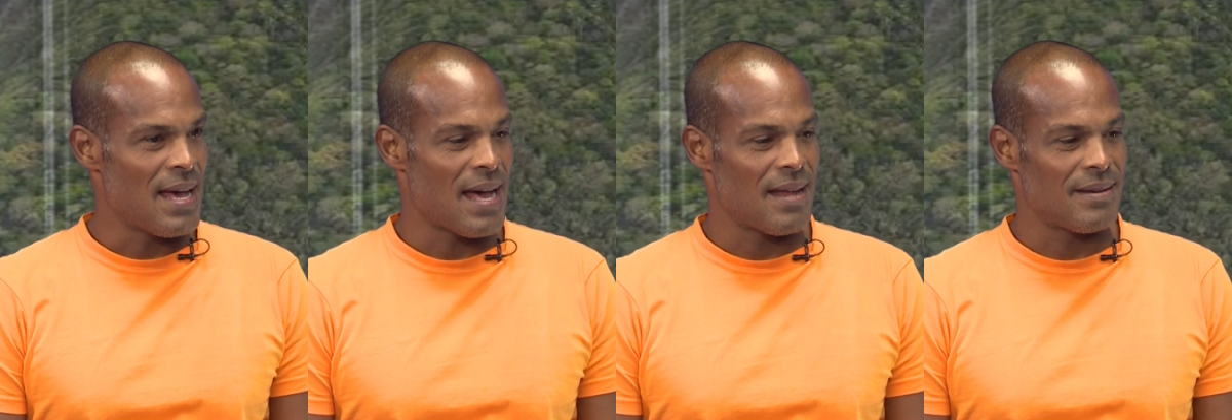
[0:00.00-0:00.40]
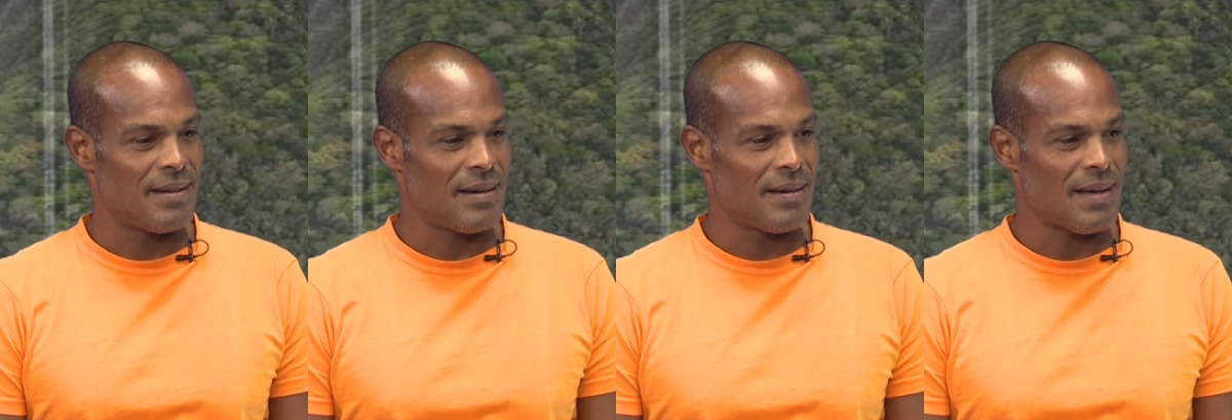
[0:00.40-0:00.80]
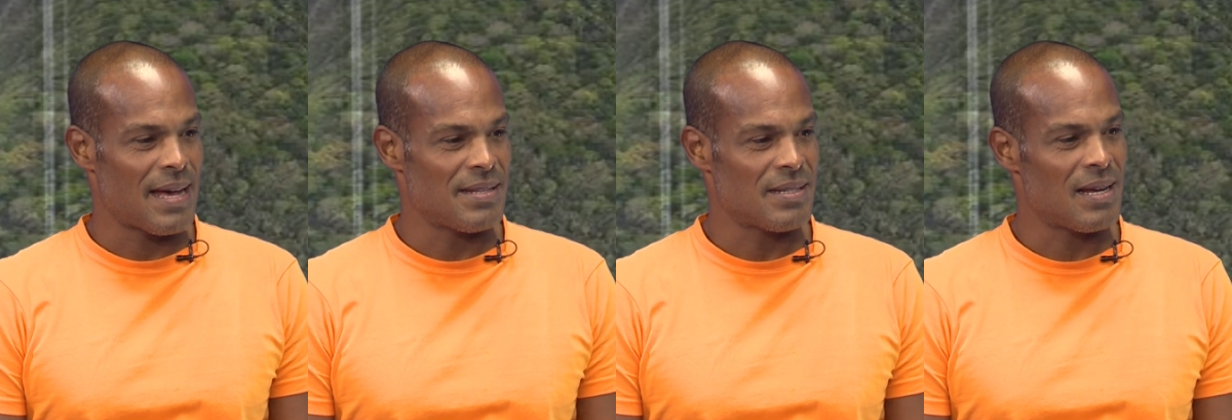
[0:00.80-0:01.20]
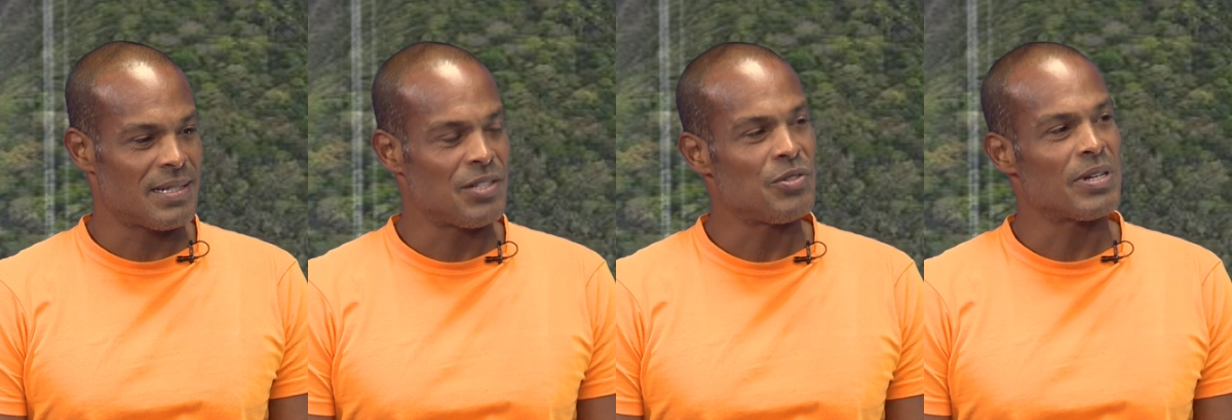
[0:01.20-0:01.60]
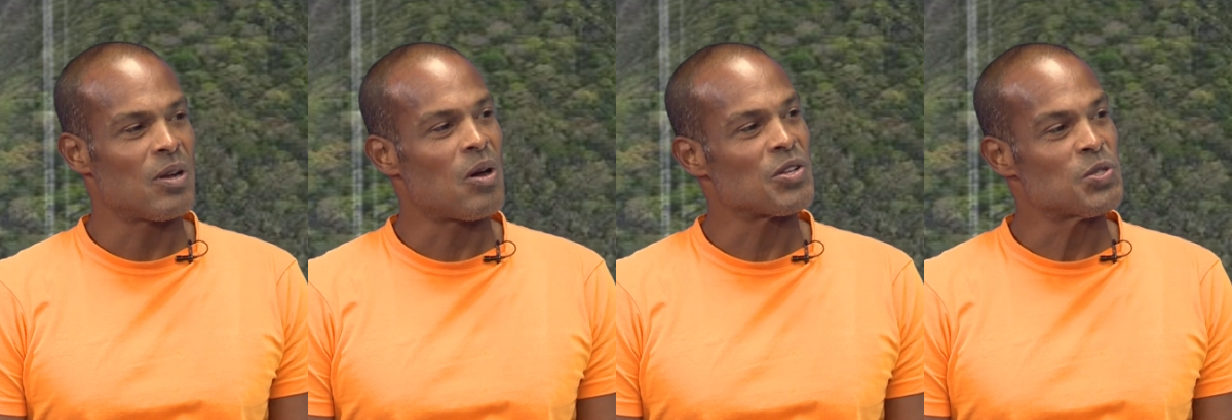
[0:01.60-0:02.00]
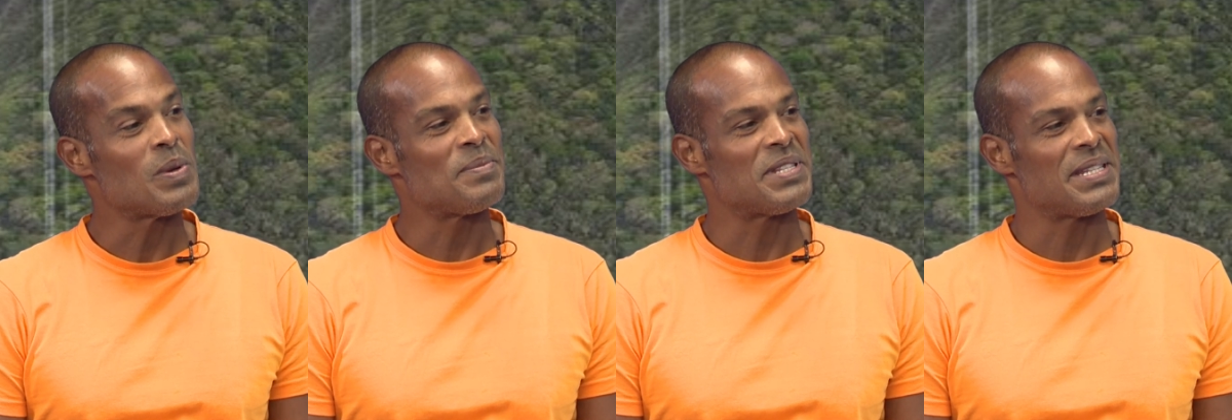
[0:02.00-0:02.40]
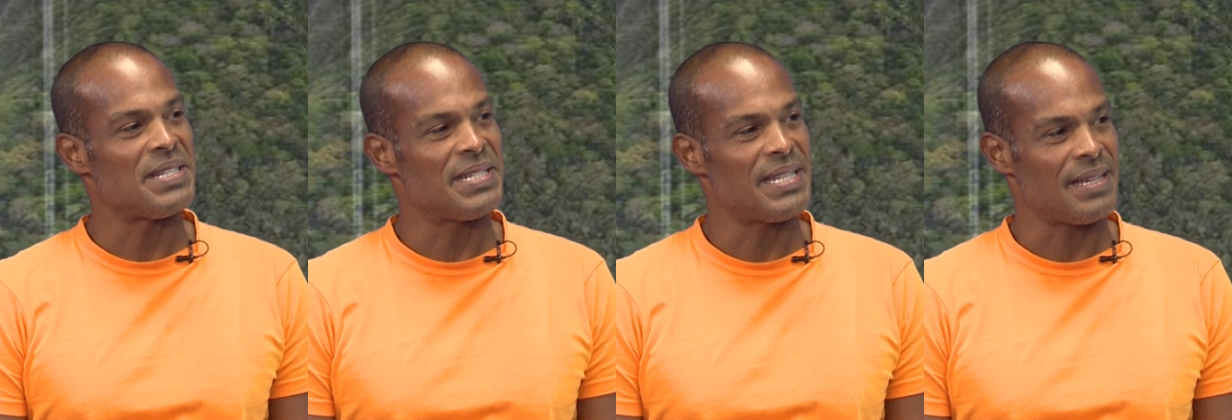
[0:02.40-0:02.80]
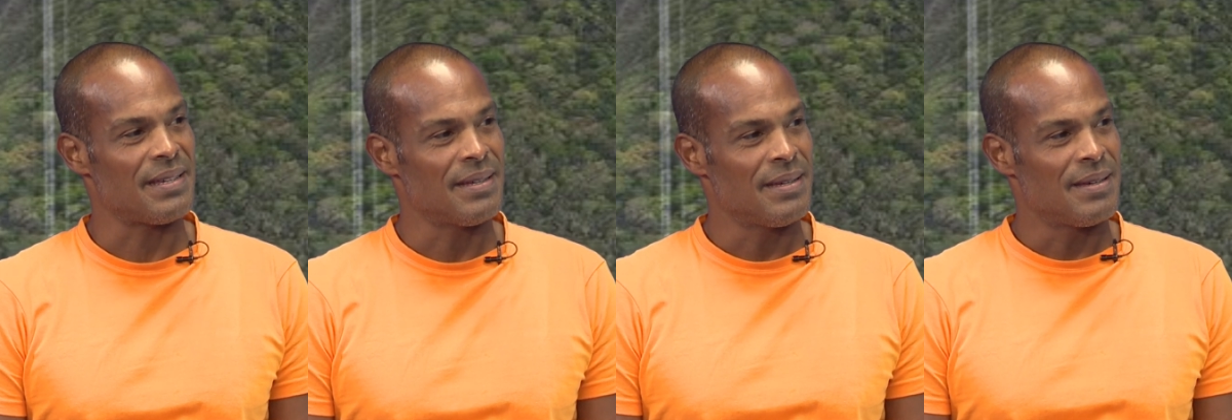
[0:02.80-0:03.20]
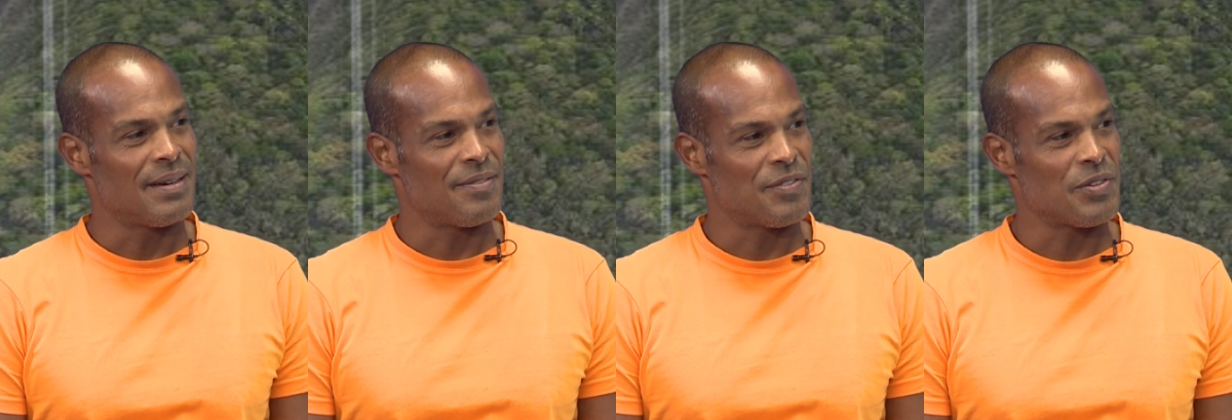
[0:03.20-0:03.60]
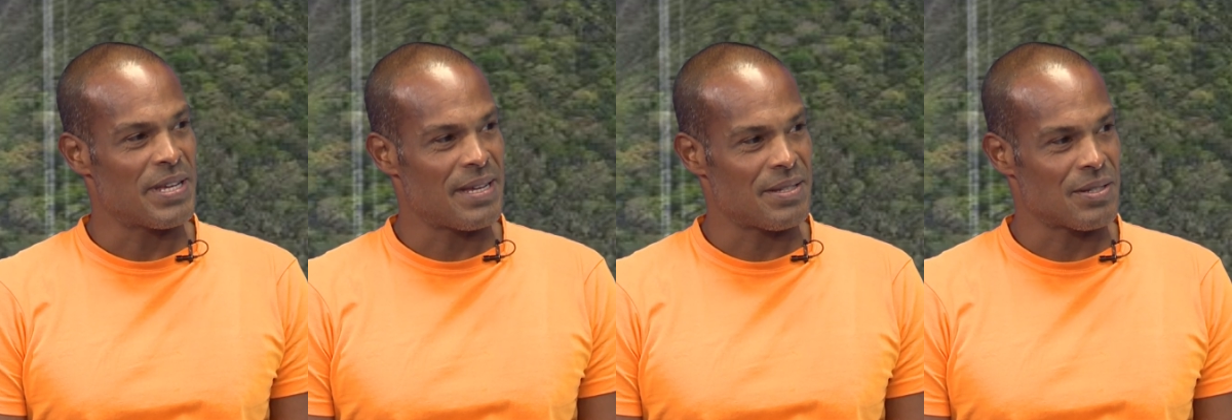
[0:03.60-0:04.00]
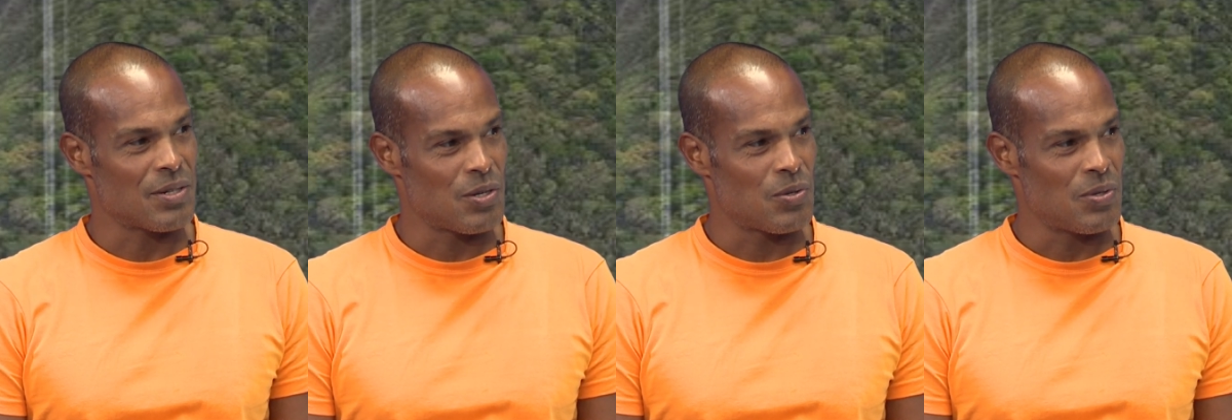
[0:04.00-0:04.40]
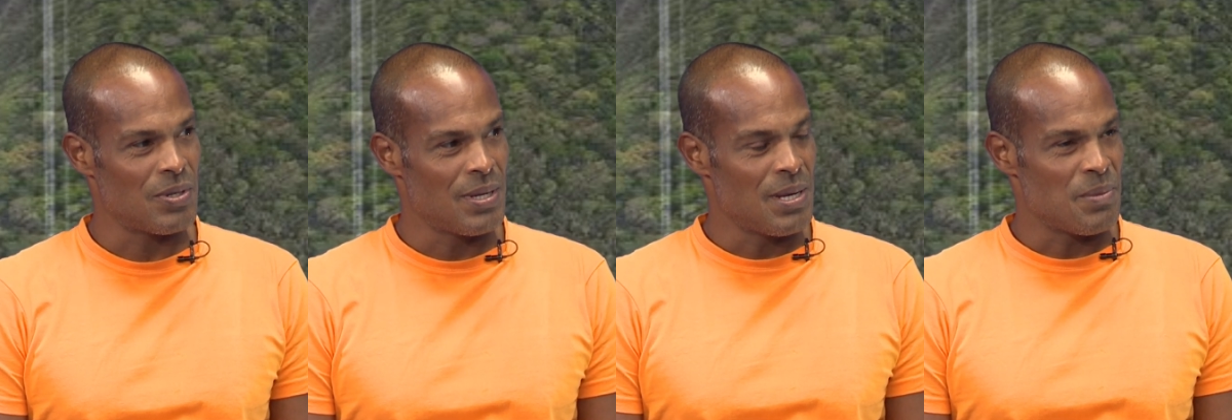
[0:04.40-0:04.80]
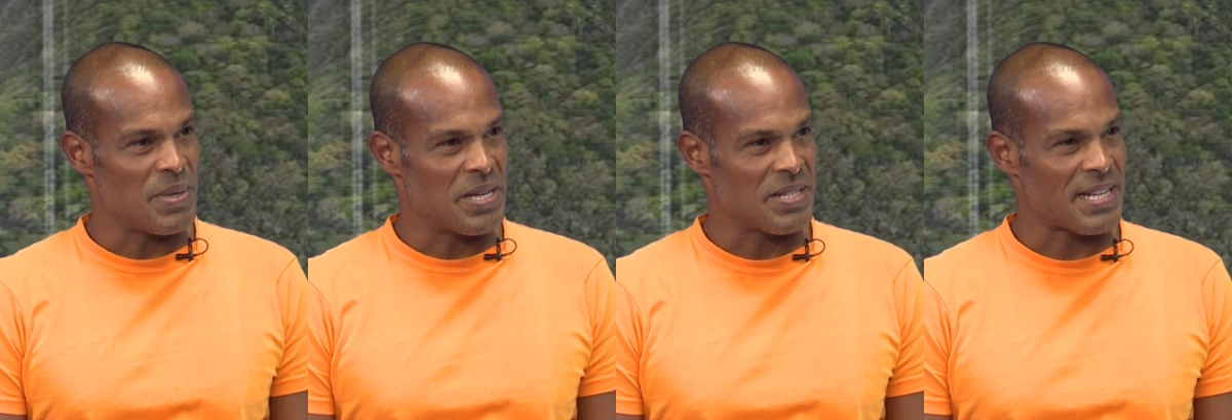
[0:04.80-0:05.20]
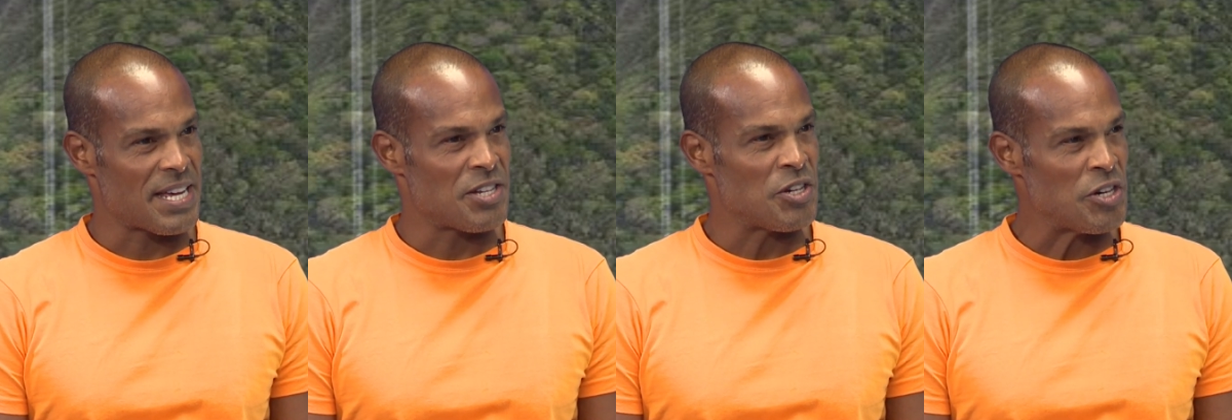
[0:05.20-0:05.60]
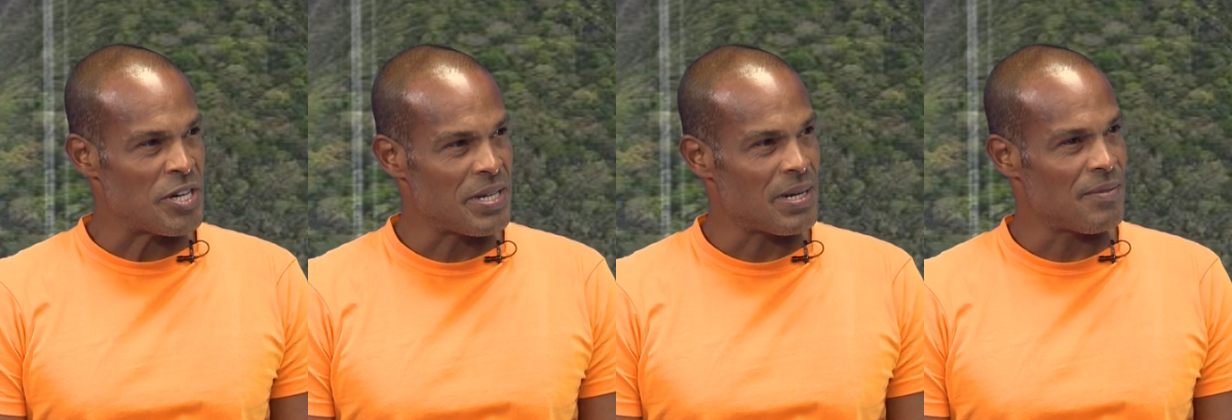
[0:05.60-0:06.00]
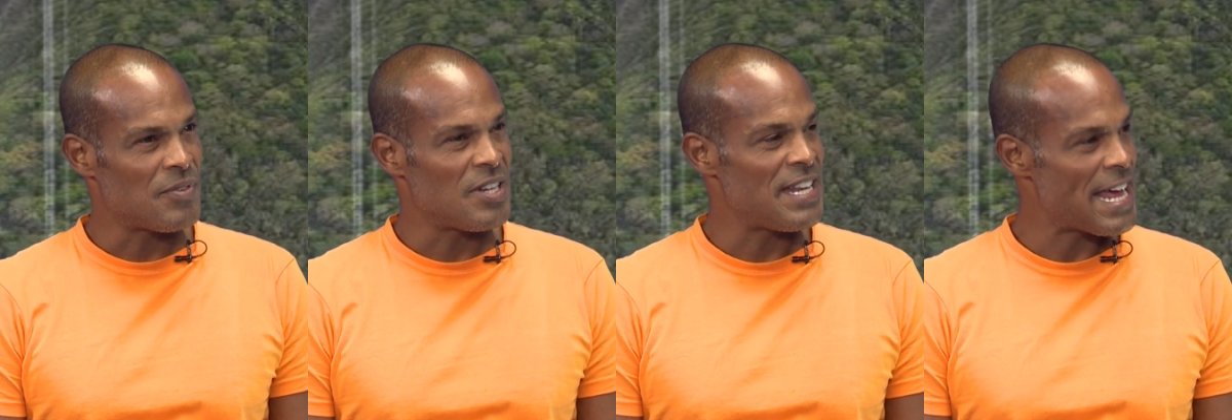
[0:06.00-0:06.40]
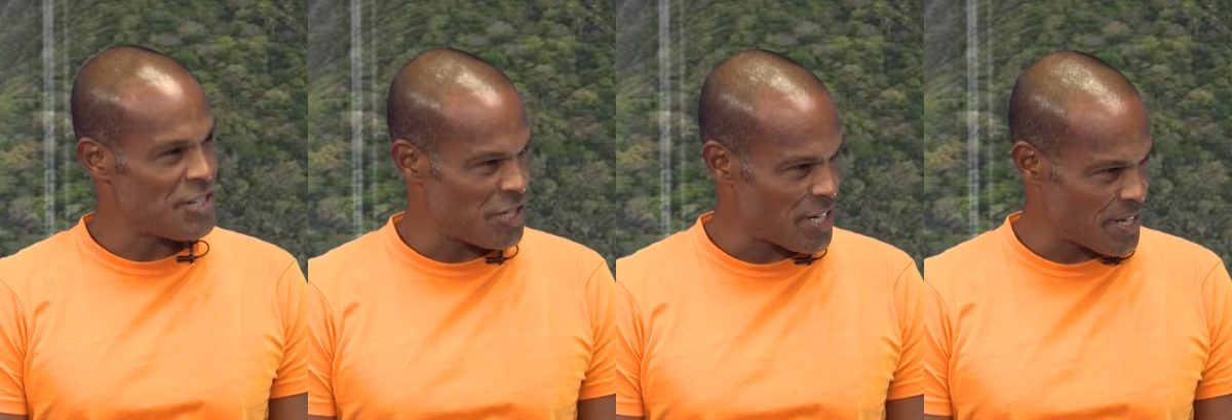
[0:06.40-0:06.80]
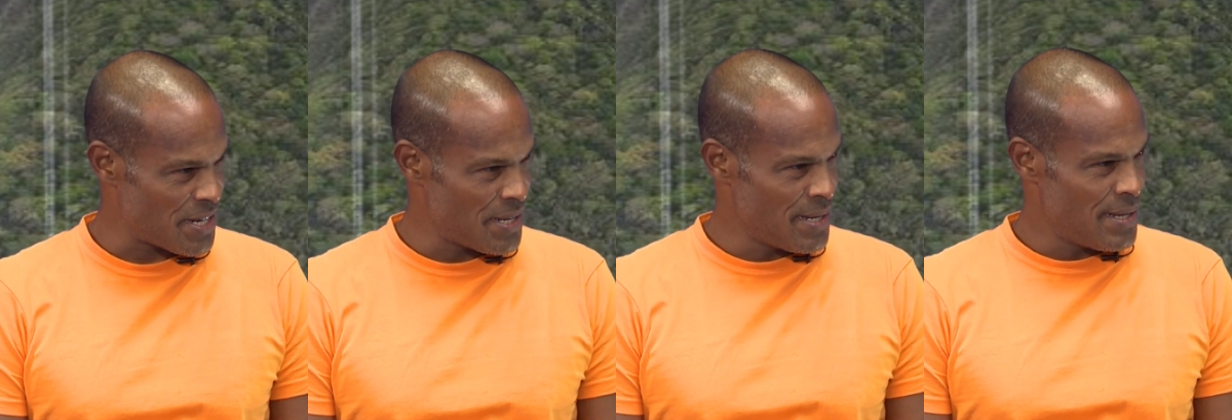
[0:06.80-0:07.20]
And uh, I started doing long swims in the sea a few years ago because I had heard of a legend